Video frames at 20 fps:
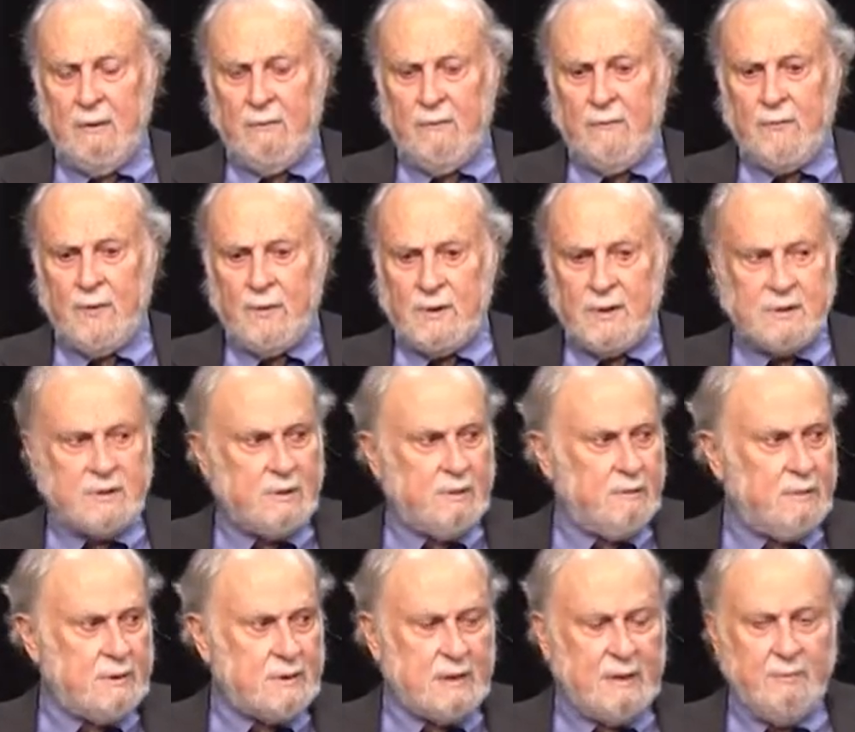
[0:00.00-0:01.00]
for the
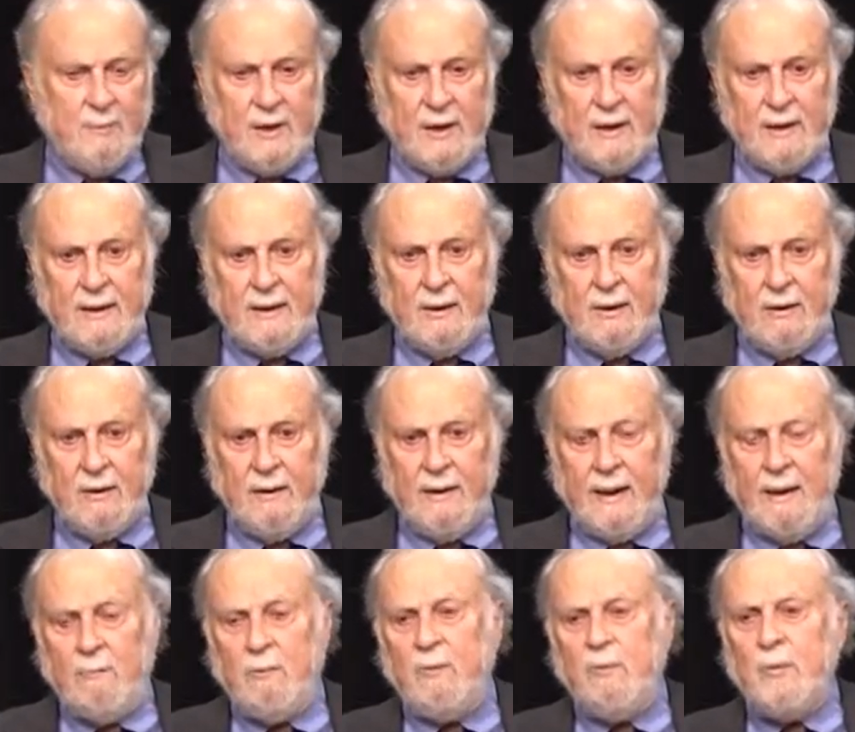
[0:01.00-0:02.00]
seriously mentally ill,
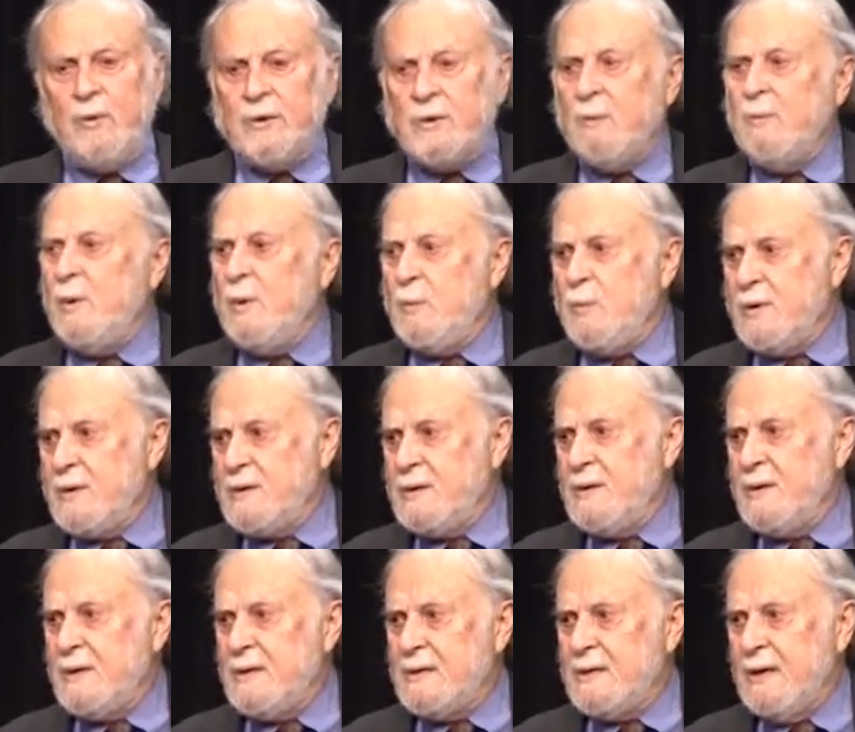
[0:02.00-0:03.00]
and we've put them in
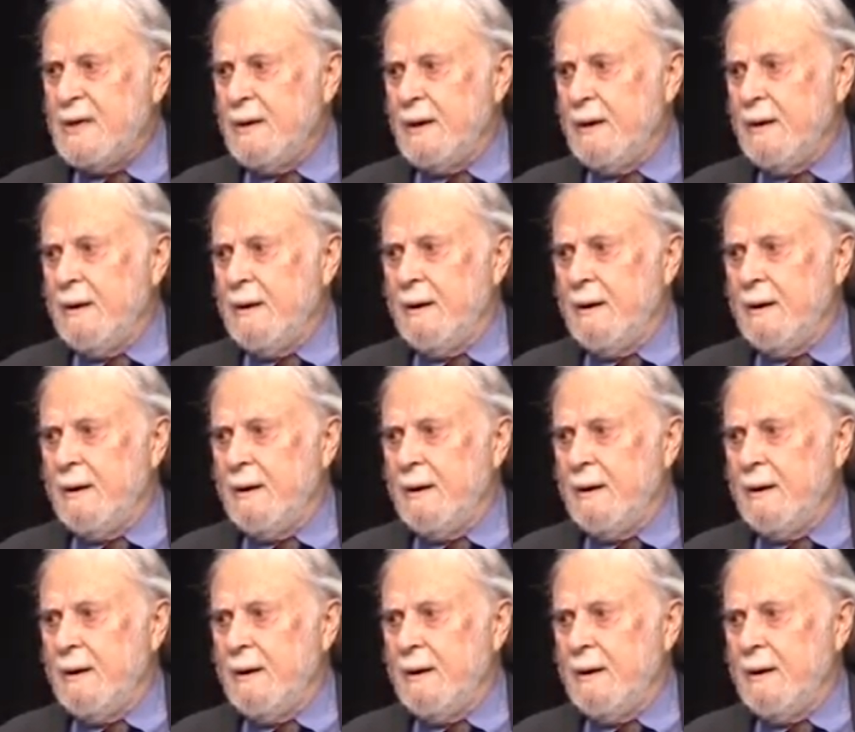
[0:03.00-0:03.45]
prison instead.